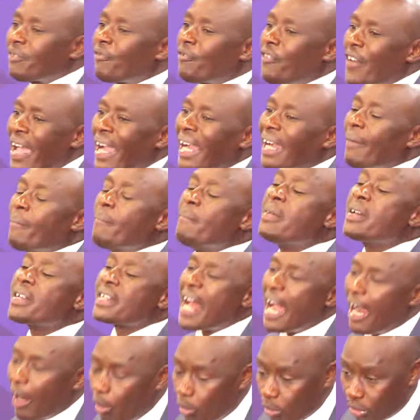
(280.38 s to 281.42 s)
fake
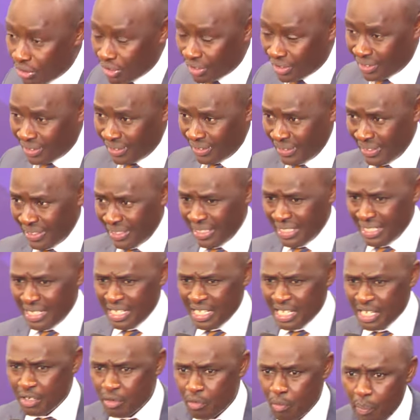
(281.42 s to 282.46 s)
miracles
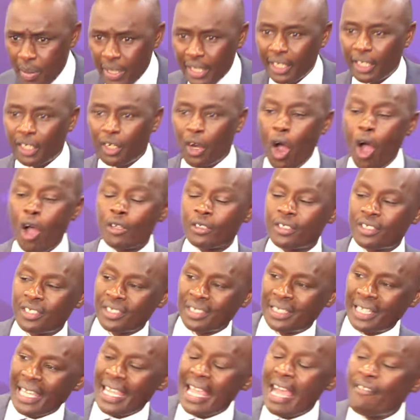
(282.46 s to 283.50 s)

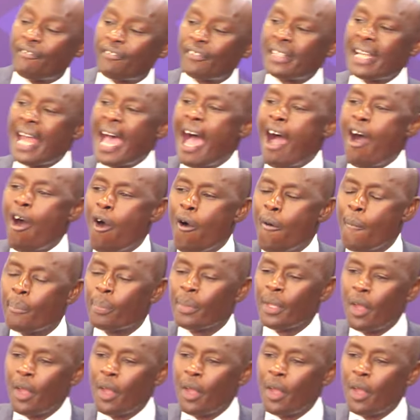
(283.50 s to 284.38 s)
because they have now